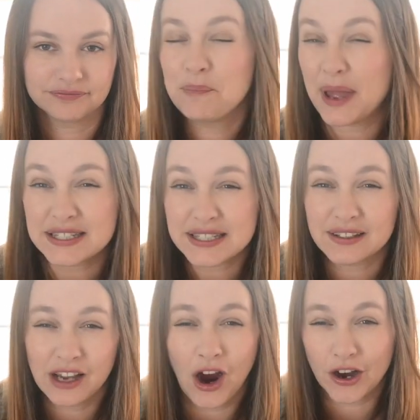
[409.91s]

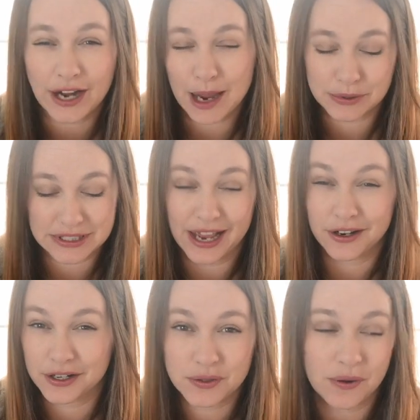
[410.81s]
basically hard apple
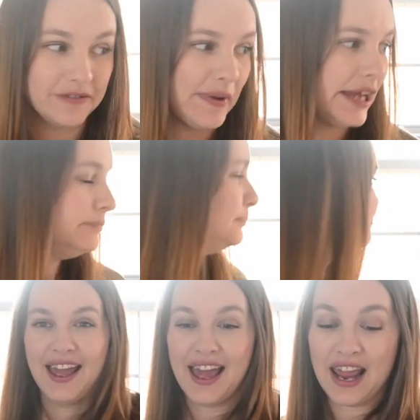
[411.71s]
cider is what we've made,
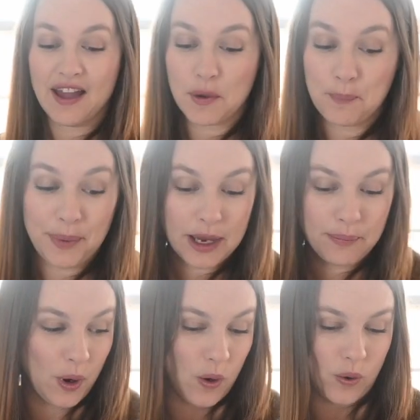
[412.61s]
and I have a
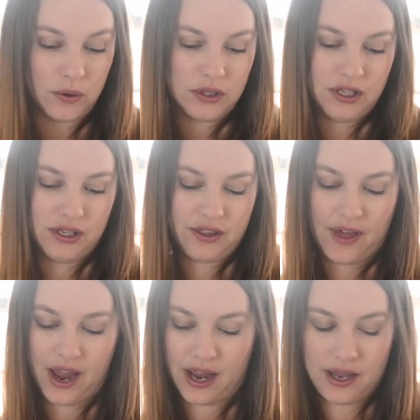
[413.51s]
big bowl
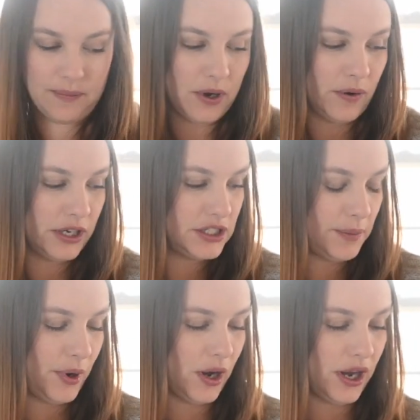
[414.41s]
that I am going to
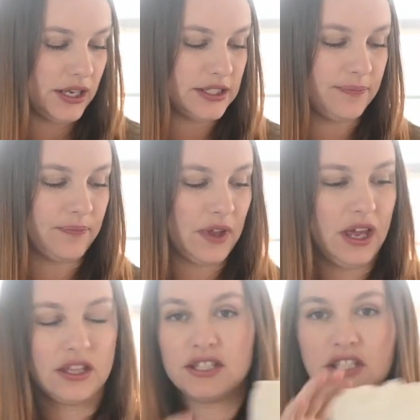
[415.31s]
put,
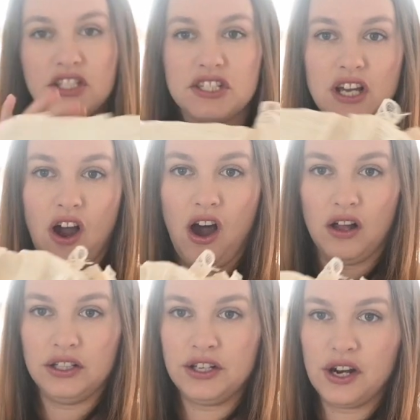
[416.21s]
this is just a
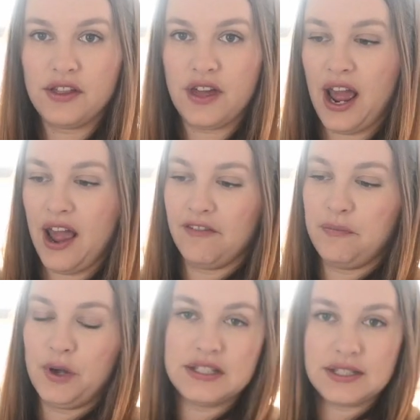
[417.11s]
colander that I
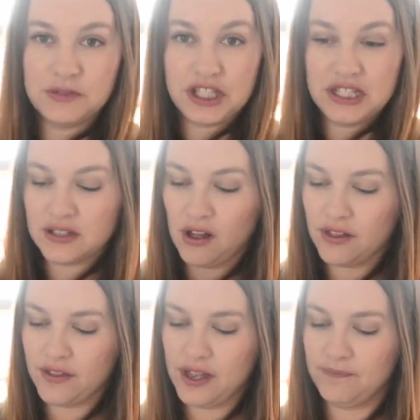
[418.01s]
have put some
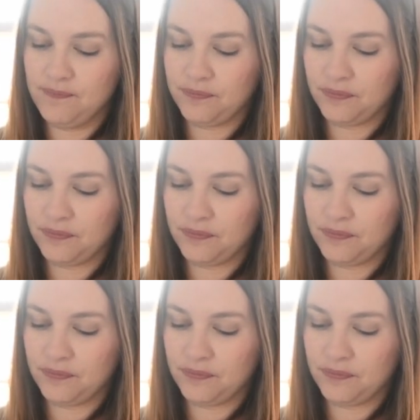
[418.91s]
cheesecloth in.